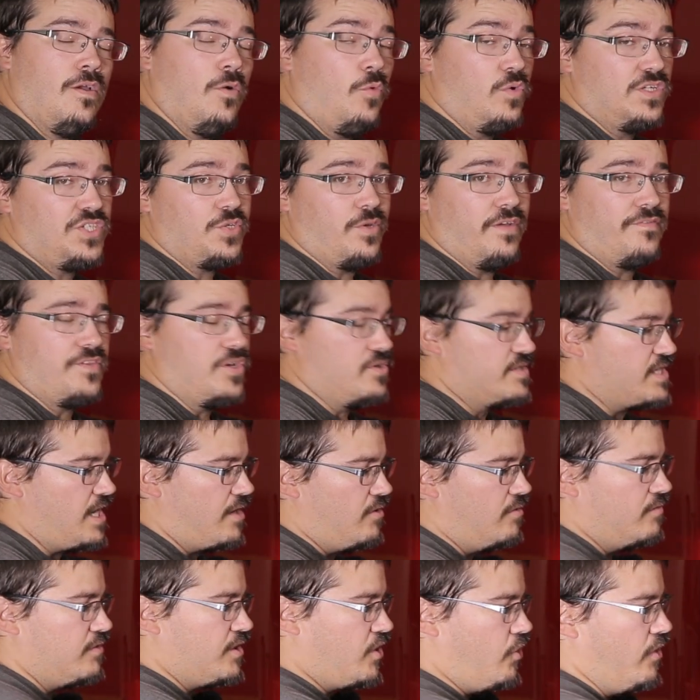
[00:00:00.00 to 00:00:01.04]
Once you have those
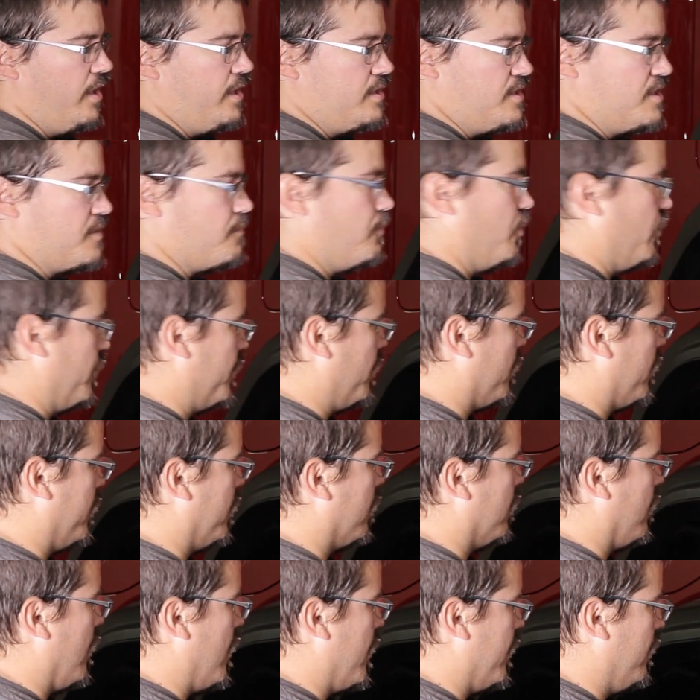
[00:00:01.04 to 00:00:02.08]
out, go ahead and just pull your
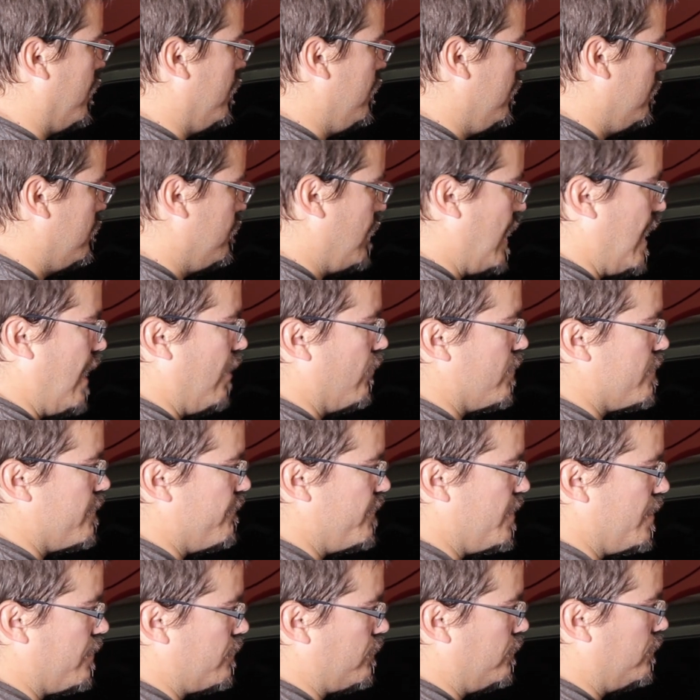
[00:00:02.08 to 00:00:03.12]
inner liner out of the
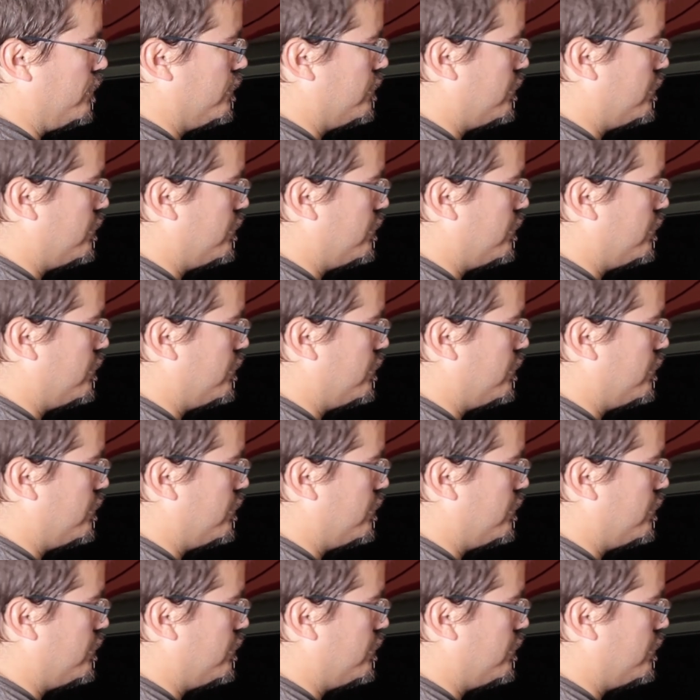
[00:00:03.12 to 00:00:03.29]
vehicle.